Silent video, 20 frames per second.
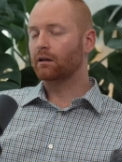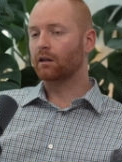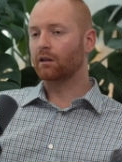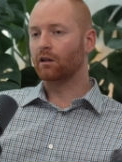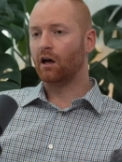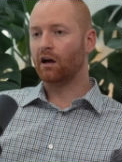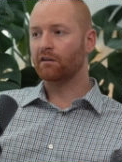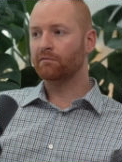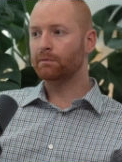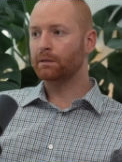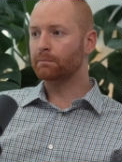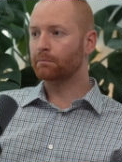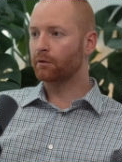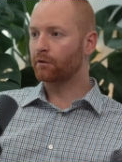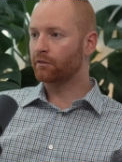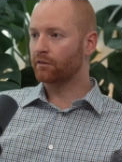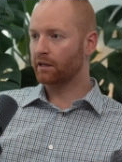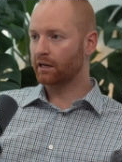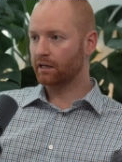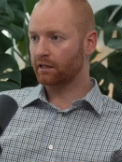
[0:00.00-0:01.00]
A lot of people
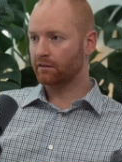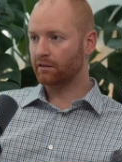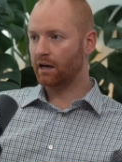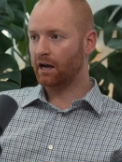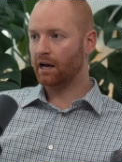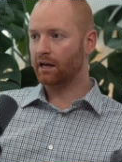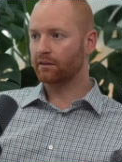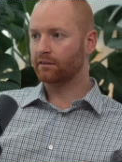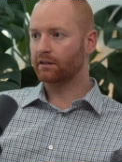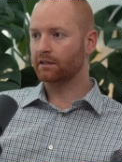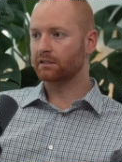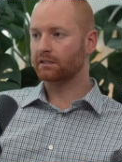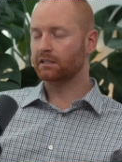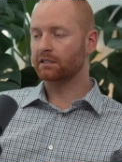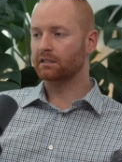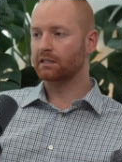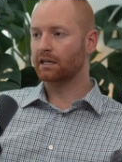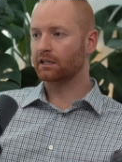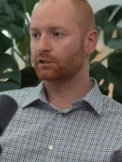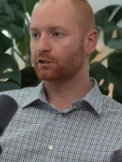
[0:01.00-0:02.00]
think that this
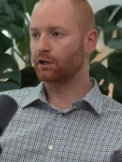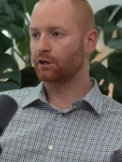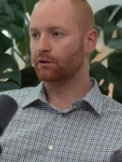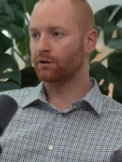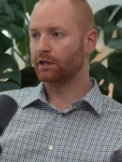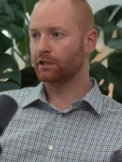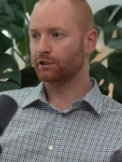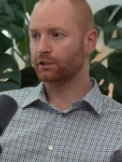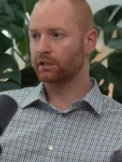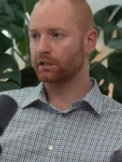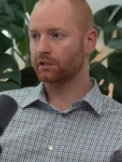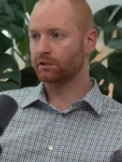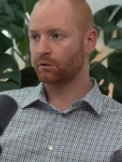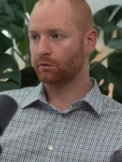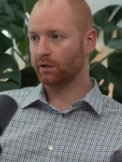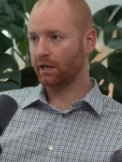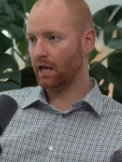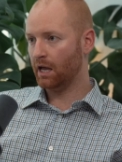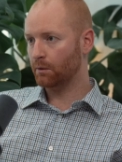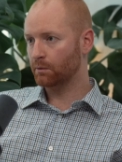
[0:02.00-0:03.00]
next generation is
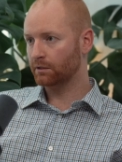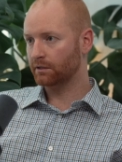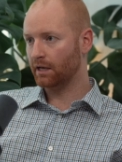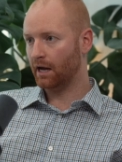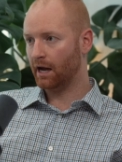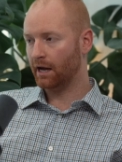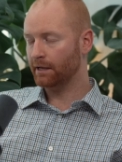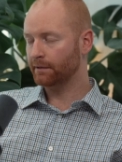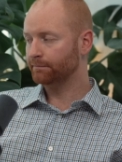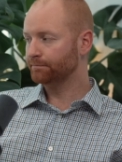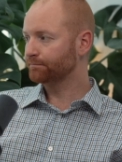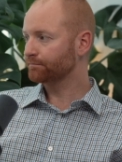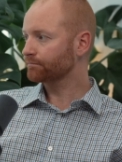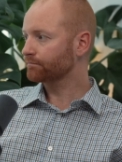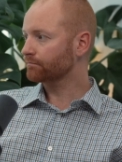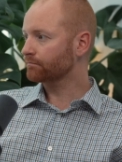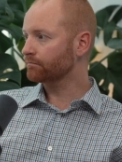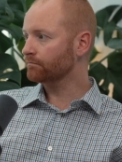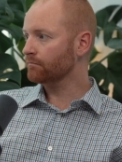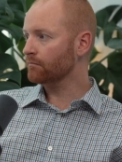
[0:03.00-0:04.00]
okay with that.
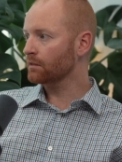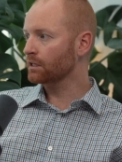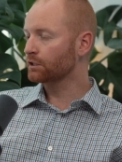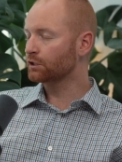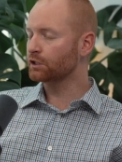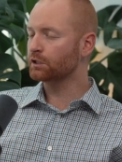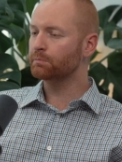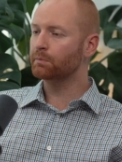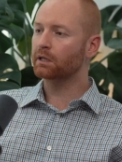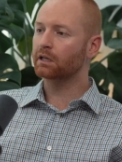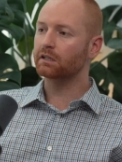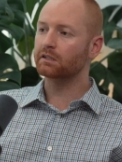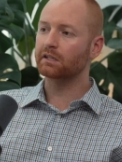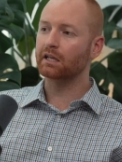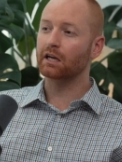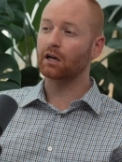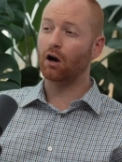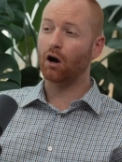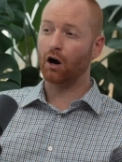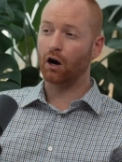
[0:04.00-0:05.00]
Just because
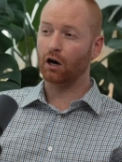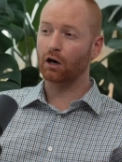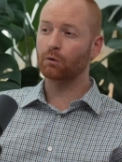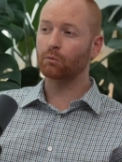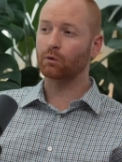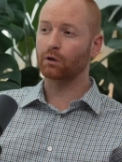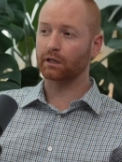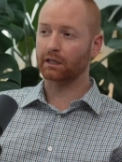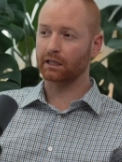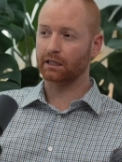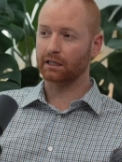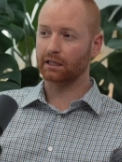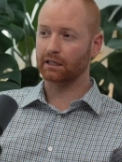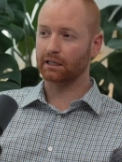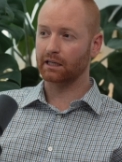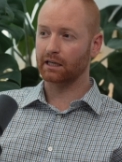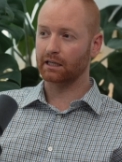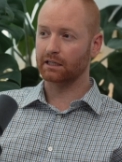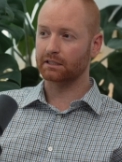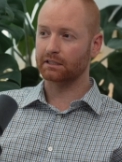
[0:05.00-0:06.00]
they are working in
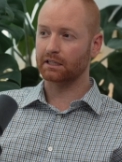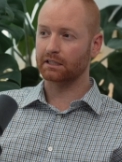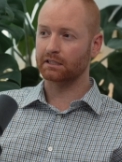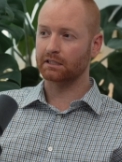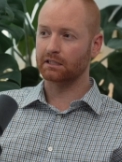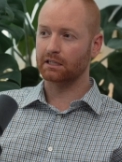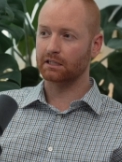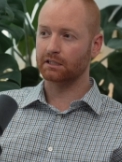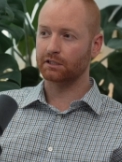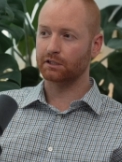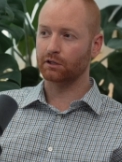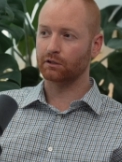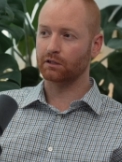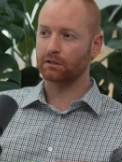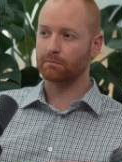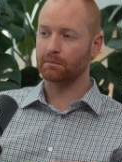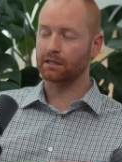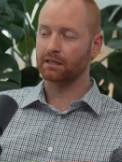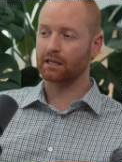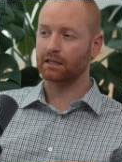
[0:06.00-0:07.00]
gigs doesn't
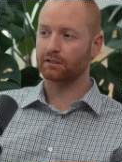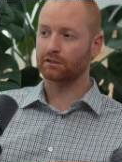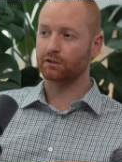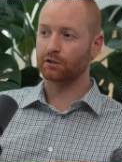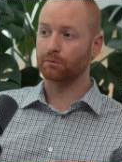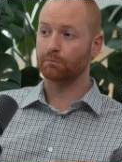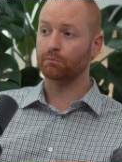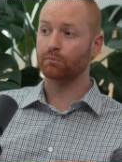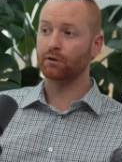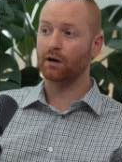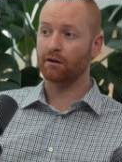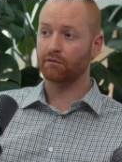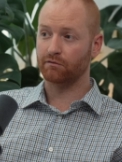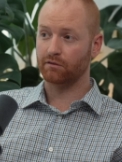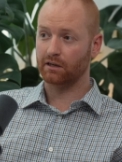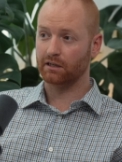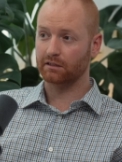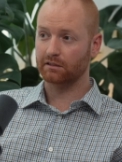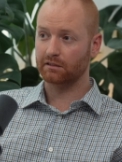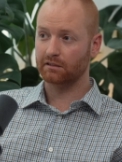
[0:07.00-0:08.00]
necessarily mean that's their
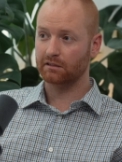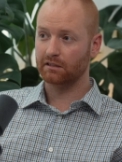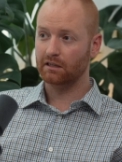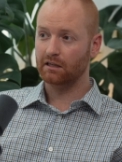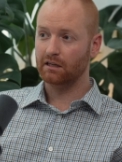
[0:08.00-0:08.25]
preference.